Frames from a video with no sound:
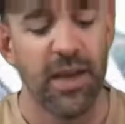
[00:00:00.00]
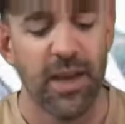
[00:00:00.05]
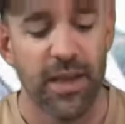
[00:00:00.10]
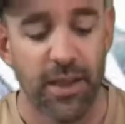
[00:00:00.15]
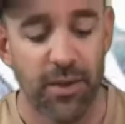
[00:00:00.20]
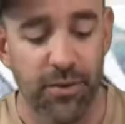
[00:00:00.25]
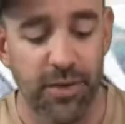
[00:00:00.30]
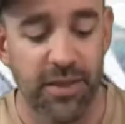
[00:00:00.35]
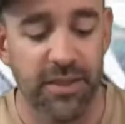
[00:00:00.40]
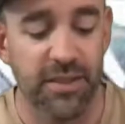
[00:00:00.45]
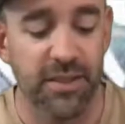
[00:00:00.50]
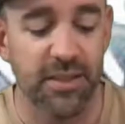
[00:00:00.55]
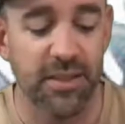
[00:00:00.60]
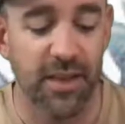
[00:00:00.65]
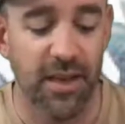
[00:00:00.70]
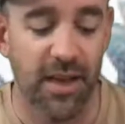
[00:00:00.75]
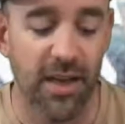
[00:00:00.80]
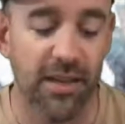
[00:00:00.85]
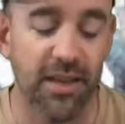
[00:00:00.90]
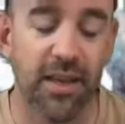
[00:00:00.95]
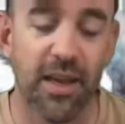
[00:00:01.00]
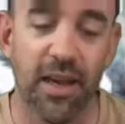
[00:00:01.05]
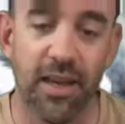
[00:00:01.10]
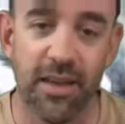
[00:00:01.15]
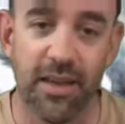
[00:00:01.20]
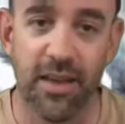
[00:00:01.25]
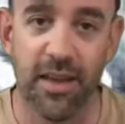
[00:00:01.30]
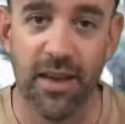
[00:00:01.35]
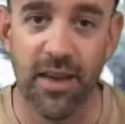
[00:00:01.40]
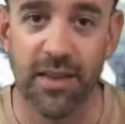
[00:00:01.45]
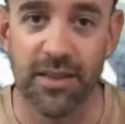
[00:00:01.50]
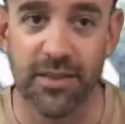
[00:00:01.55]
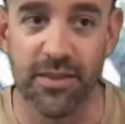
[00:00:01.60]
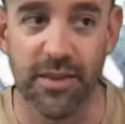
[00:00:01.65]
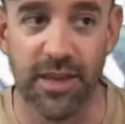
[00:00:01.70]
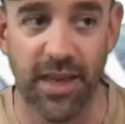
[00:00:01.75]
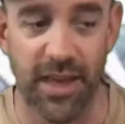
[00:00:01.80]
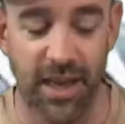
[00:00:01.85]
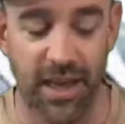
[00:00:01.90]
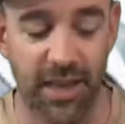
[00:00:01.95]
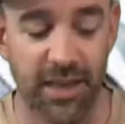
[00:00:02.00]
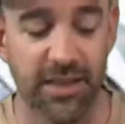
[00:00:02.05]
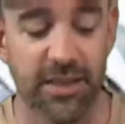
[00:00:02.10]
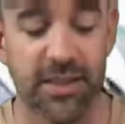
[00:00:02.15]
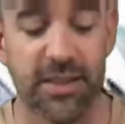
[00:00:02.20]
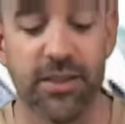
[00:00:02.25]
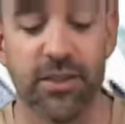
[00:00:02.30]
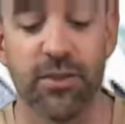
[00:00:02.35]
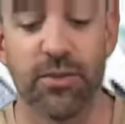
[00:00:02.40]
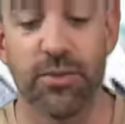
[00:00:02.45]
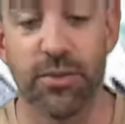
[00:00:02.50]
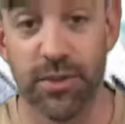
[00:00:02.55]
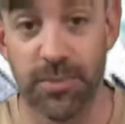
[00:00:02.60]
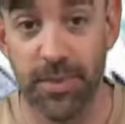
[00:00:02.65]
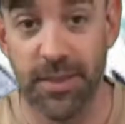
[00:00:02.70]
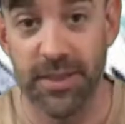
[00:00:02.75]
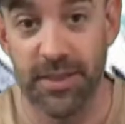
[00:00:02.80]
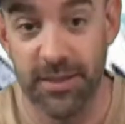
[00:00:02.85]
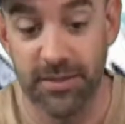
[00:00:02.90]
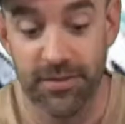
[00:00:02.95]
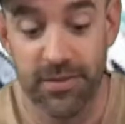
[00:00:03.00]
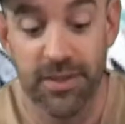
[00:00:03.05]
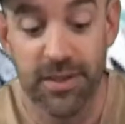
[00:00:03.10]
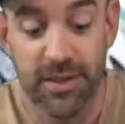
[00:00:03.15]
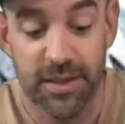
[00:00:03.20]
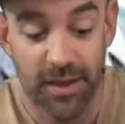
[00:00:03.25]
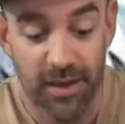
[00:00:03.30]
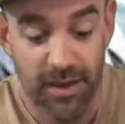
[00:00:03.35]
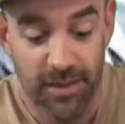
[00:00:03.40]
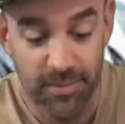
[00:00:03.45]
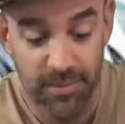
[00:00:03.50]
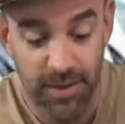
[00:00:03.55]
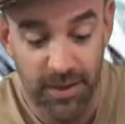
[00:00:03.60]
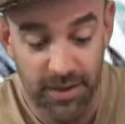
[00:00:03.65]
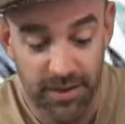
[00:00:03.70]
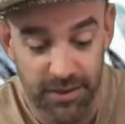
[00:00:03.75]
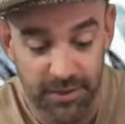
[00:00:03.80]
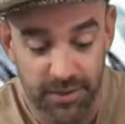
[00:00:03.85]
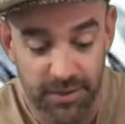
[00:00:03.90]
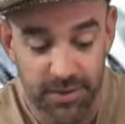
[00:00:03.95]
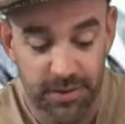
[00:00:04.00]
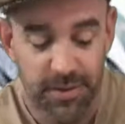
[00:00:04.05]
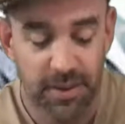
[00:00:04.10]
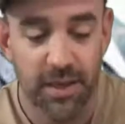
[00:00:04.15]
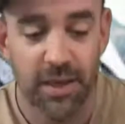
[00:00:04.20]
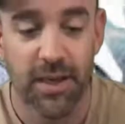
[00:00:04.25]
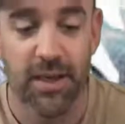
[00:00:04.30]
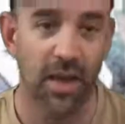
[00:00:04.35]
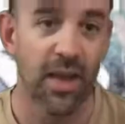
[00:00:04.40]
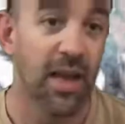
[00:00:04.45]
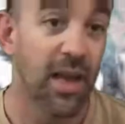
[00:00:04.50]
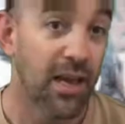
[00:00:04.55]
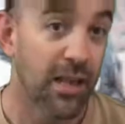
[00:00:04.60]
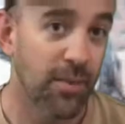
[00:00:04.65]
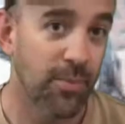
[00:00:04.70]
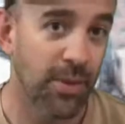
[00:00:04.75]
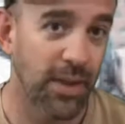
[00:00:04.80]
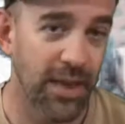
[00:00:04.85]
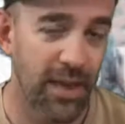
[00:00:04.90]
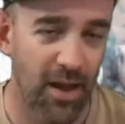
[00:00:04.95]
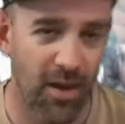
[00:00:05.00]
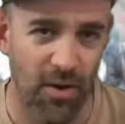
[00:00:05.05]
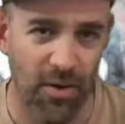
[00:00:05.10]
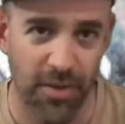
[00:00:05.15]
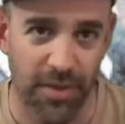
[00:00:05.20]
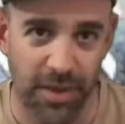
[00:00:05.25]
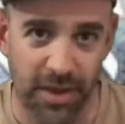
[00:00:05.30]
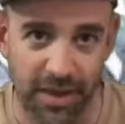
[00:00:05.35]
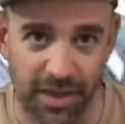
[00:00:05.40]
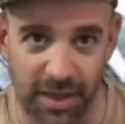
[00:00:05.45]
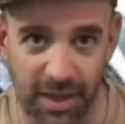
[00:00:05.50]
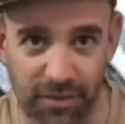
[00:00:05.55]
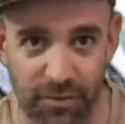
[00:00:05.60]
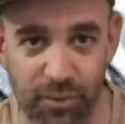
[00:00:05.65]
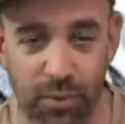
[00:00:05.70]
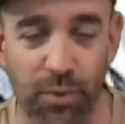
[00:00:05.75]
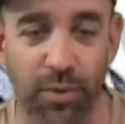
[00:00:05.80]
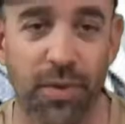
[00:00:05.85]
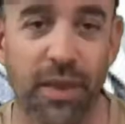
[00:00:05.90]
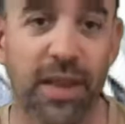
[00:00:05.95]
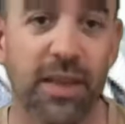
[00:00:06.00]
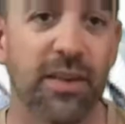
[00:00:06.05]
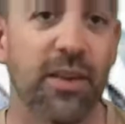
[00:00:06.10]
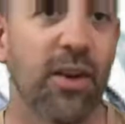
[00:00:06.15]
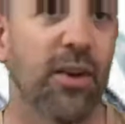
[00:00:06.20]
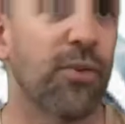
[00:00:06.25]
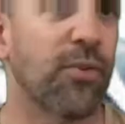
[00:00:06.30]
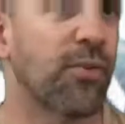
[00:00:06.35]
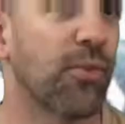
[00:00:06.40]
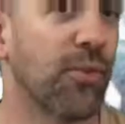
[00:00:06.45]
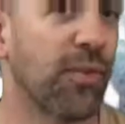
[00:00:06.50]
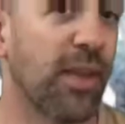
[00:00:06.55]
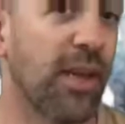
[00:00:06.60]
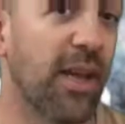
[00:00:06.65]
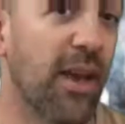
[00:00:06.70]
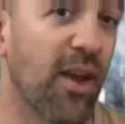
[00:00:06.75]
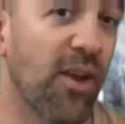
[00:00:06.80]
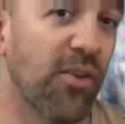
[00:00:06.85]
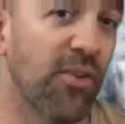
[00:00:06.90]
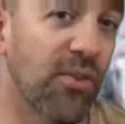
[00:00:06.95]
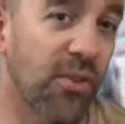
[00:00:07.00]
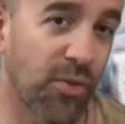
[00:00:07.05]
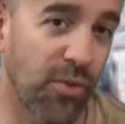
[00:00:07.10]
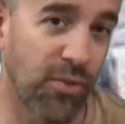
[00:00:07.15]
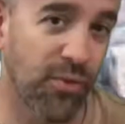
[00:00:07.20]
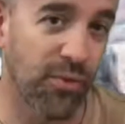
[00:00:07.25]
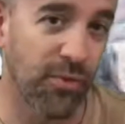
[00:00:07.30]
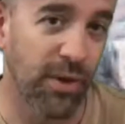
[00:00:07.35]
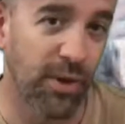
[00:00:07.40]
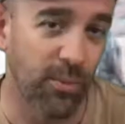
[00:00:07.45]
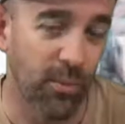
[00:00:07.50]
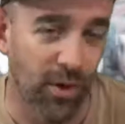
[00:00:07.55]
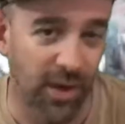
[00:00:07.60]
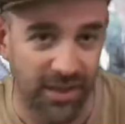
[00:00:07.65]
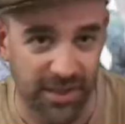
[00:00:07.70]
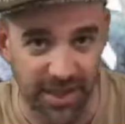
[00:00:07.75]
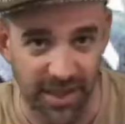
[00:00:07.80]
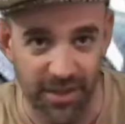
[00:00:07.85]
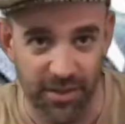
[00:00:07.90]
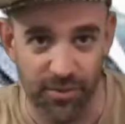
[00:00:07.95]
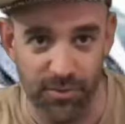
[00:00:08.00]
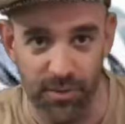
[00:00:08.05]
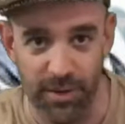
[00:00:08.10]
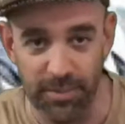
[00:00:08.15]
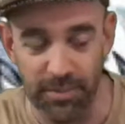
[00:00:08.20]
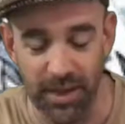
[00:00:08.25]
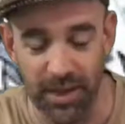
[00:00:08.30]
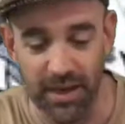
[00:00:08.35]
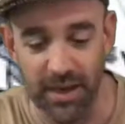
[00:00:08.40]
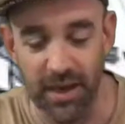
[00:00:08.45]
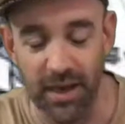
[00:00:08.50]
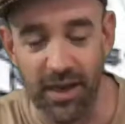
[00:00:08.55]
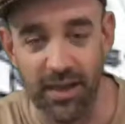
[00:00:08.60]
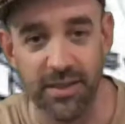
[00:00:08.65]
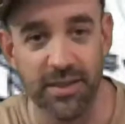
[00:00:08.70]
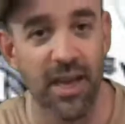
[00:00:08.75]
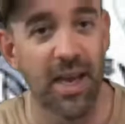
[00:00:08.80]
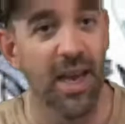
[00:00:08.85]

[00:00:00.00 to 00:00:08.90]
They will then discard the other cards of their hand into the respective discard piles. The player on their left will then go through their own 3 white and 3 black cards